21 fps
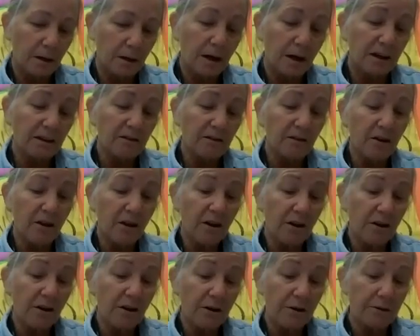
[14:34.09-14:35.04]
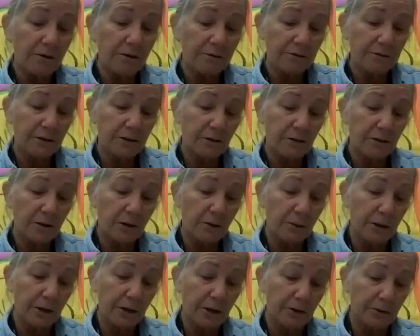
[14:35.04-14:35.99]
I'd love to see
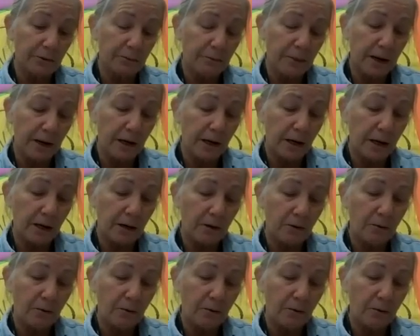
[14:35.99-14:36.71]
what you're making,